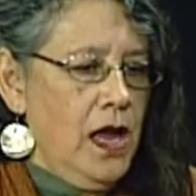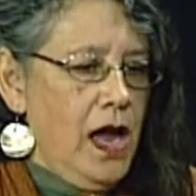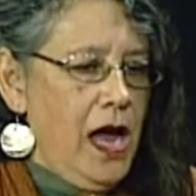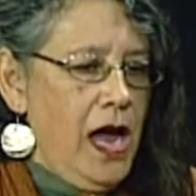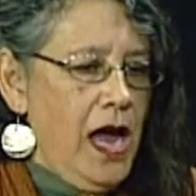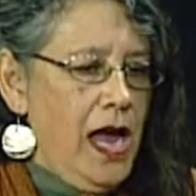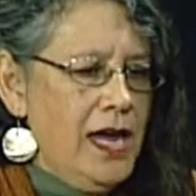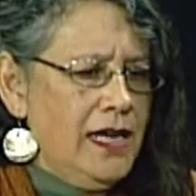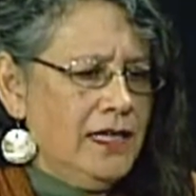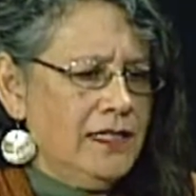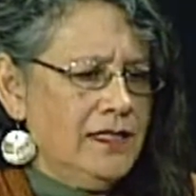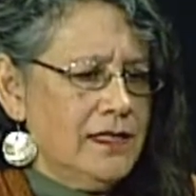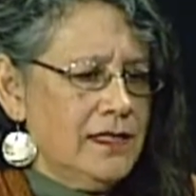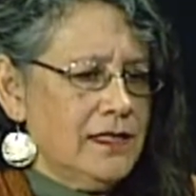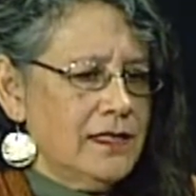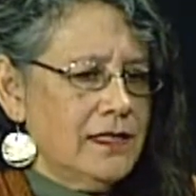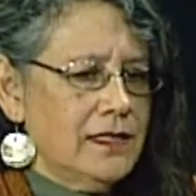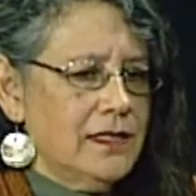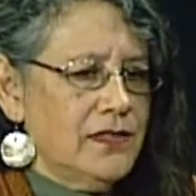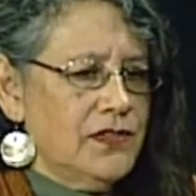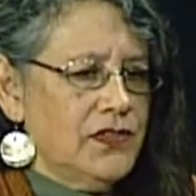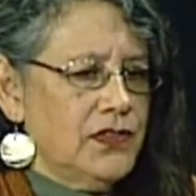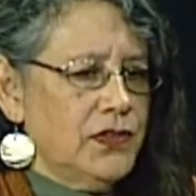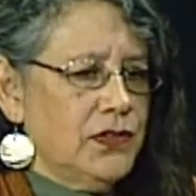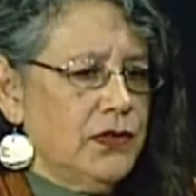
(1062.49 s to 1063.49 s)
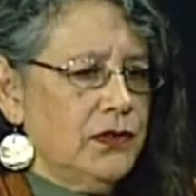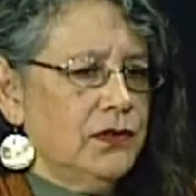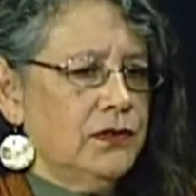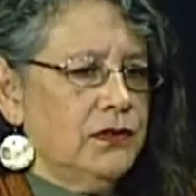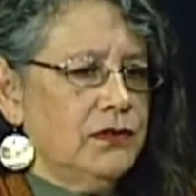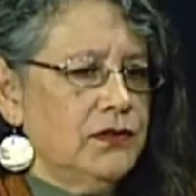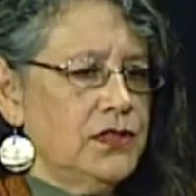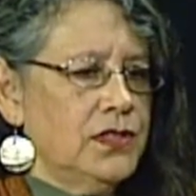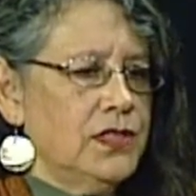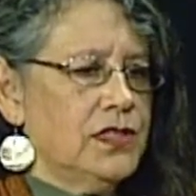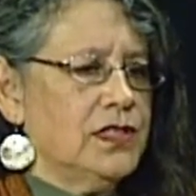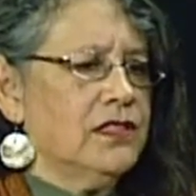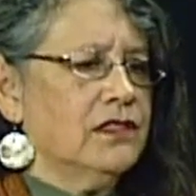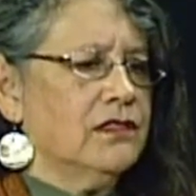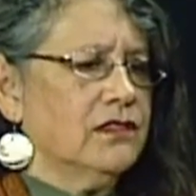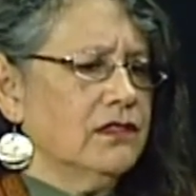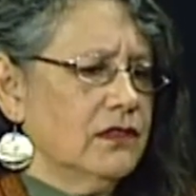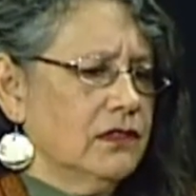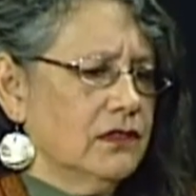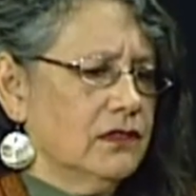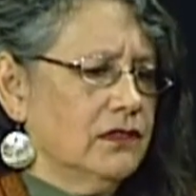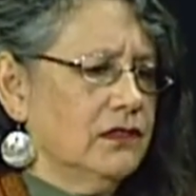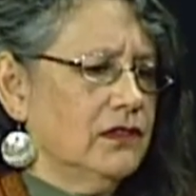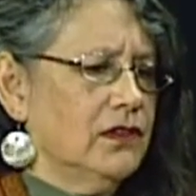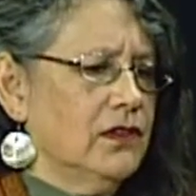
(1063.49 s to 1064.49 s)
I just assume just
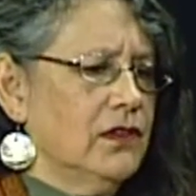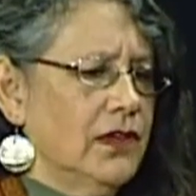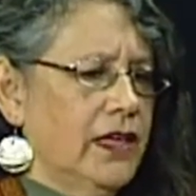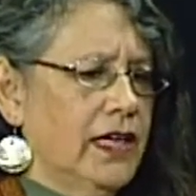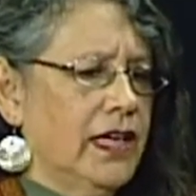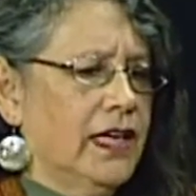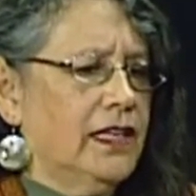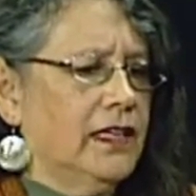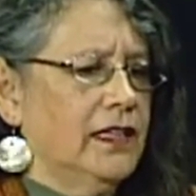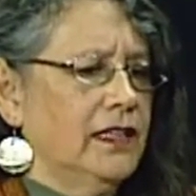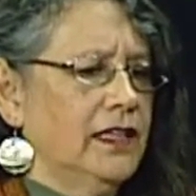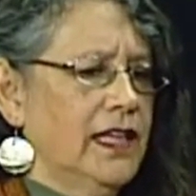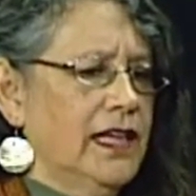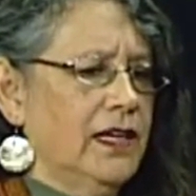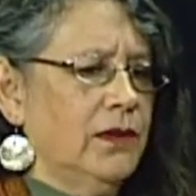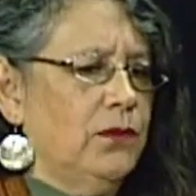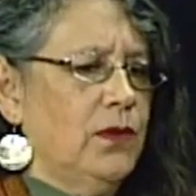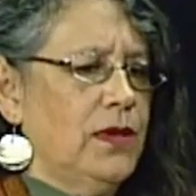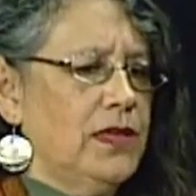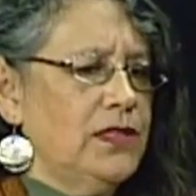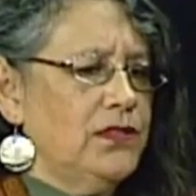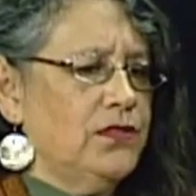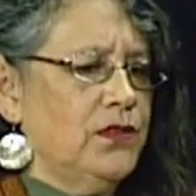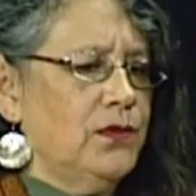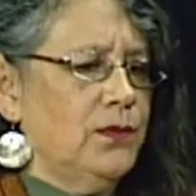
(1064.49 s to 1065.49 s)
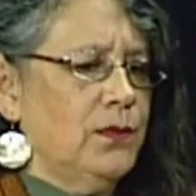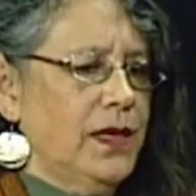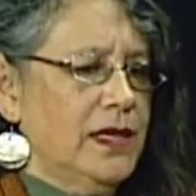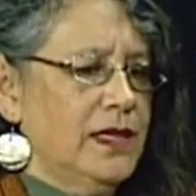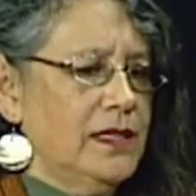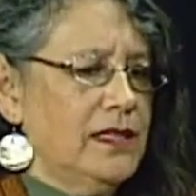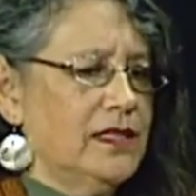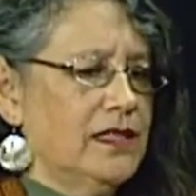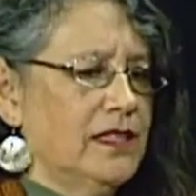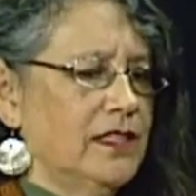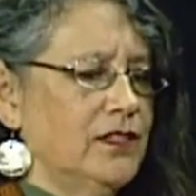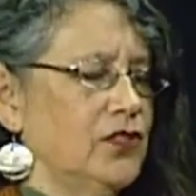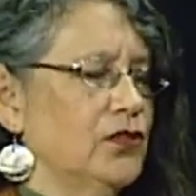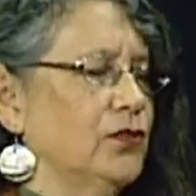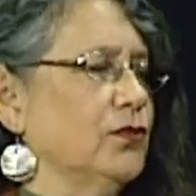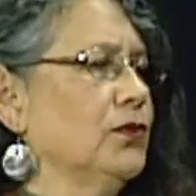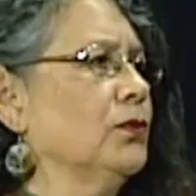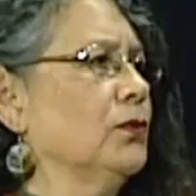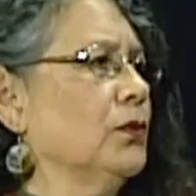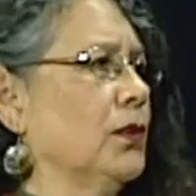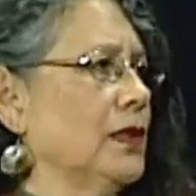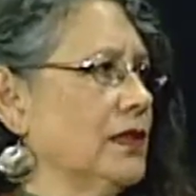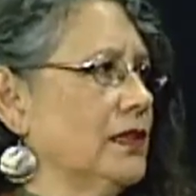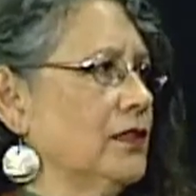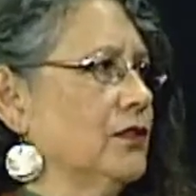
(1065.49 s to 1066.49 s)
go ahead and let Western medicine do
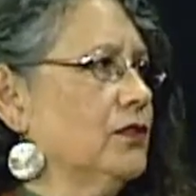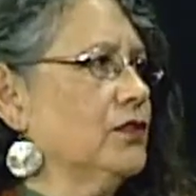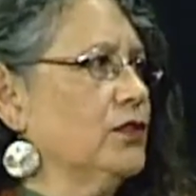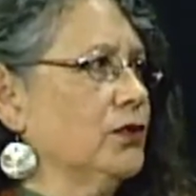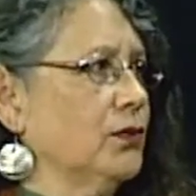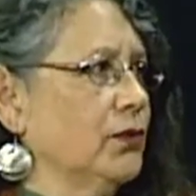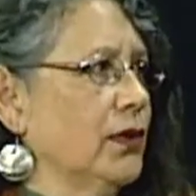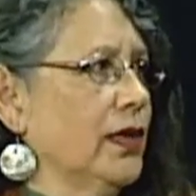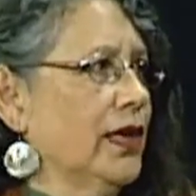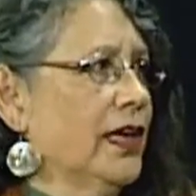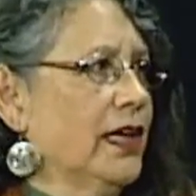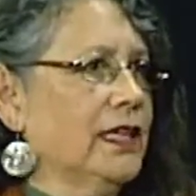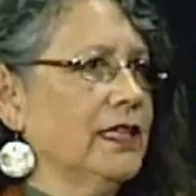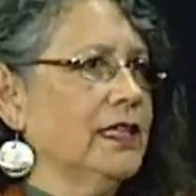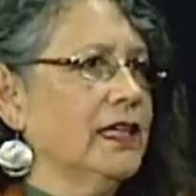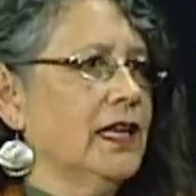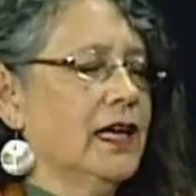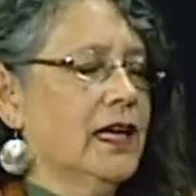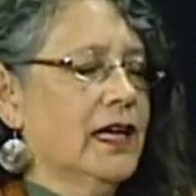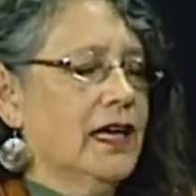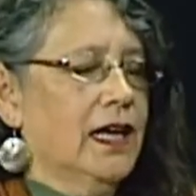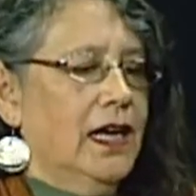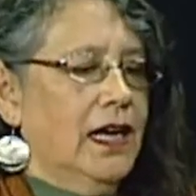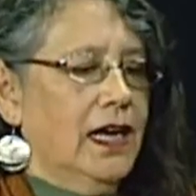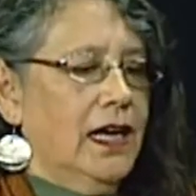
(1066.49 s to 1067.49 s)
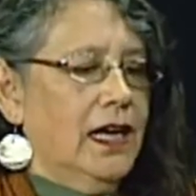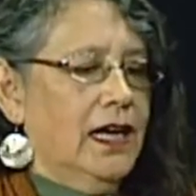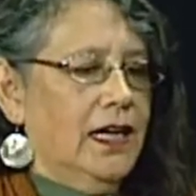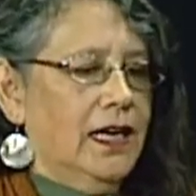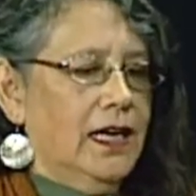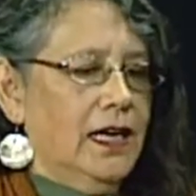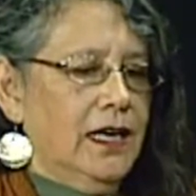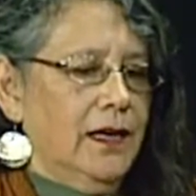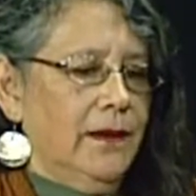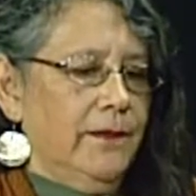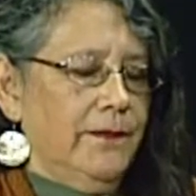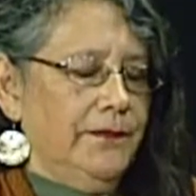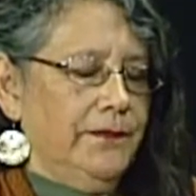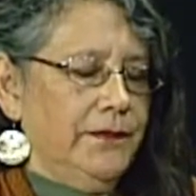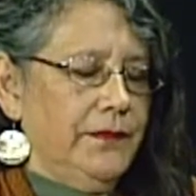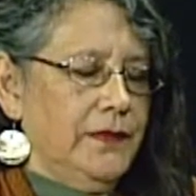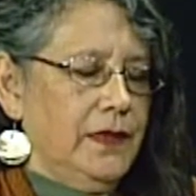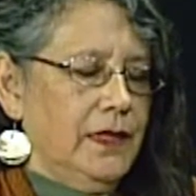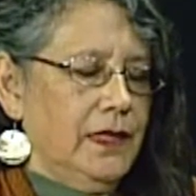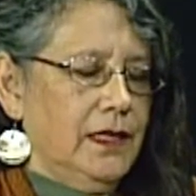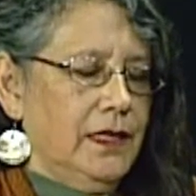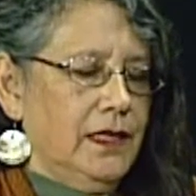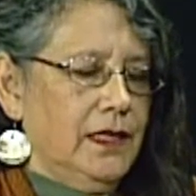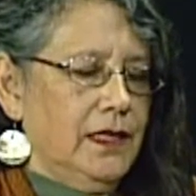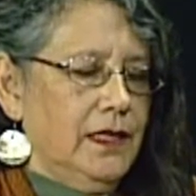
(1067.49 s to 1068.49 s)
what they're doing. Um,
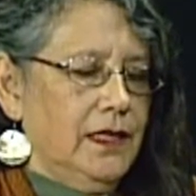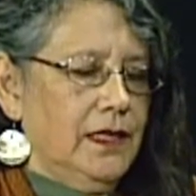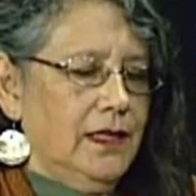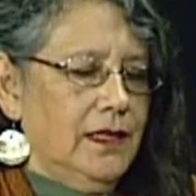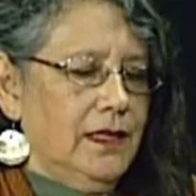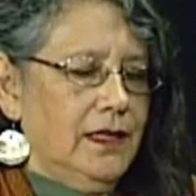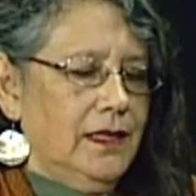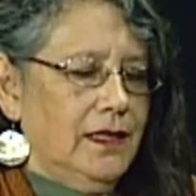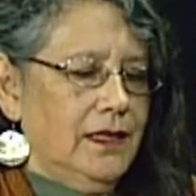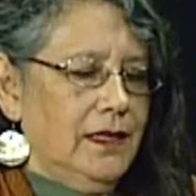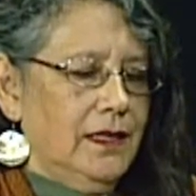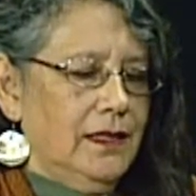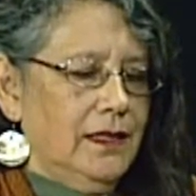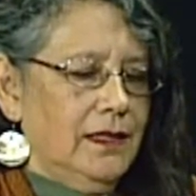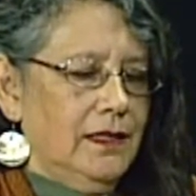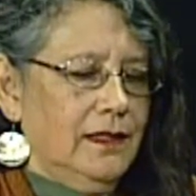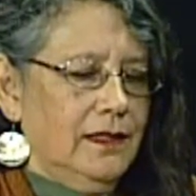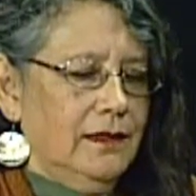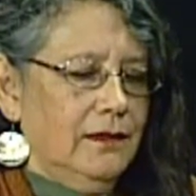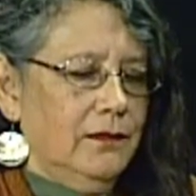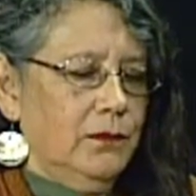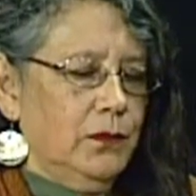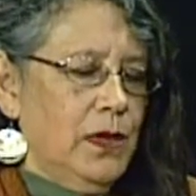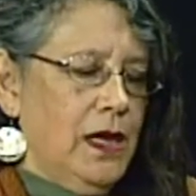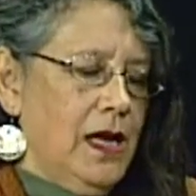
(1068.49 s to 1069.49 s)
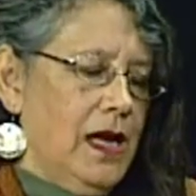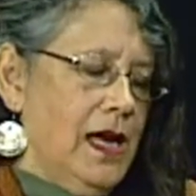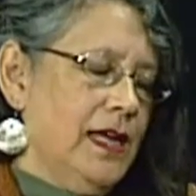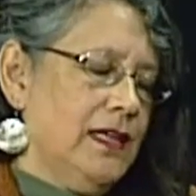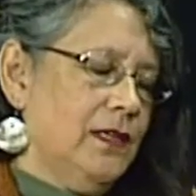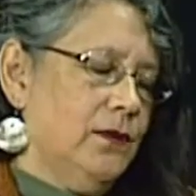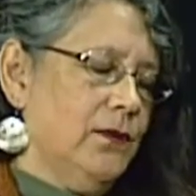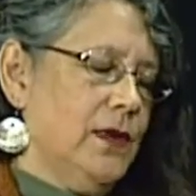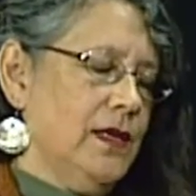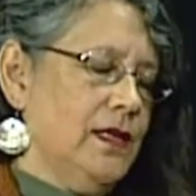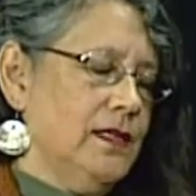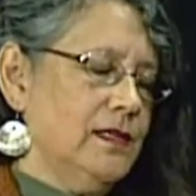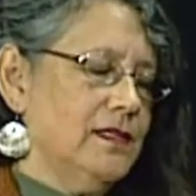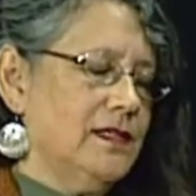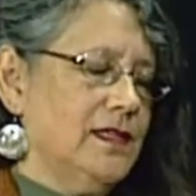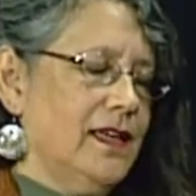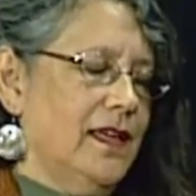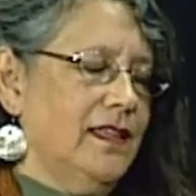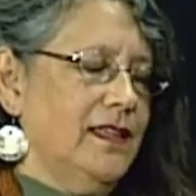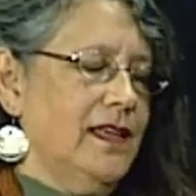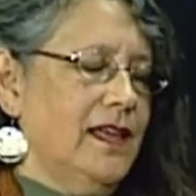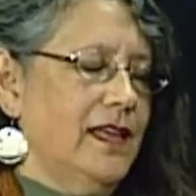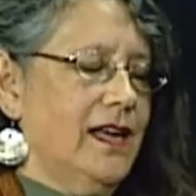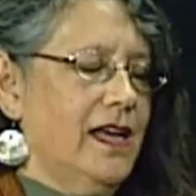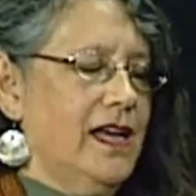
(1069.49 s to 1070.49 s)
well, I don't want to say
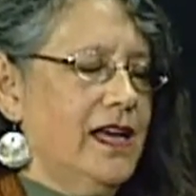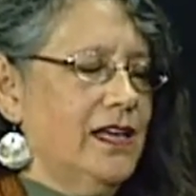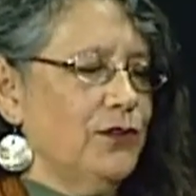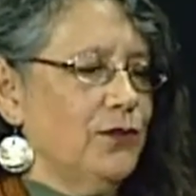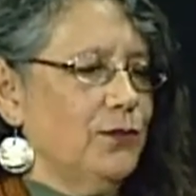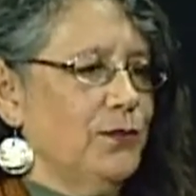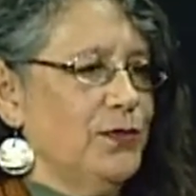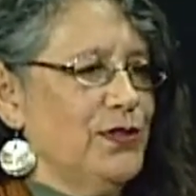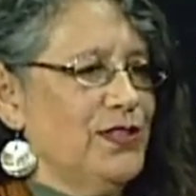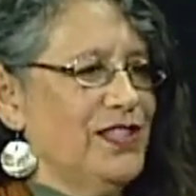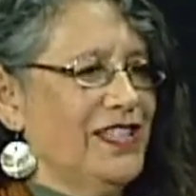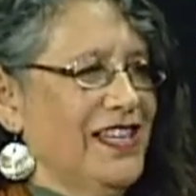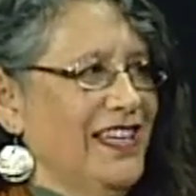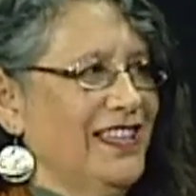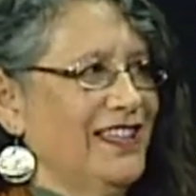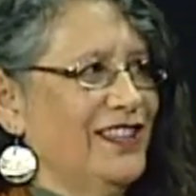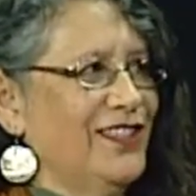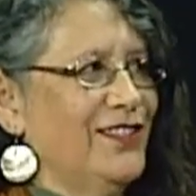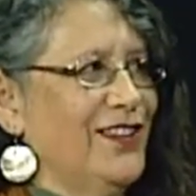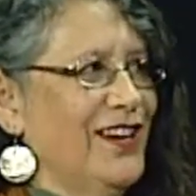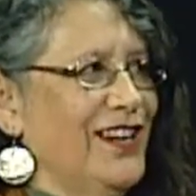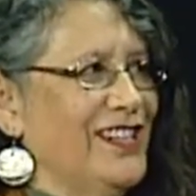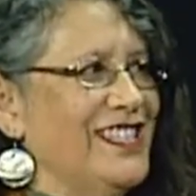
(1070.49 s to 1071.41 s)
that 100%. There are